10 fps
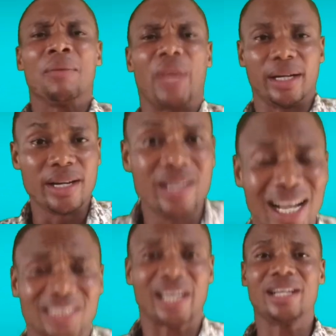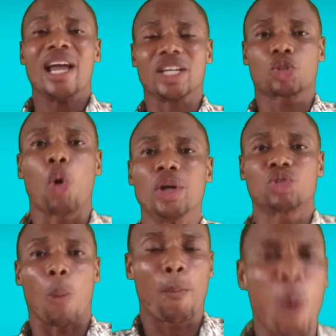that nothing is going
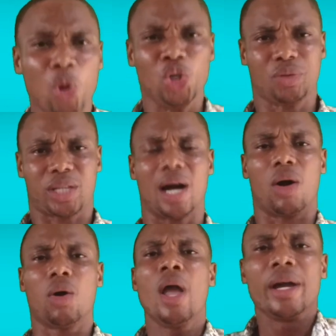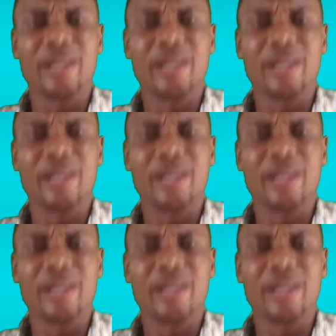to pull you down.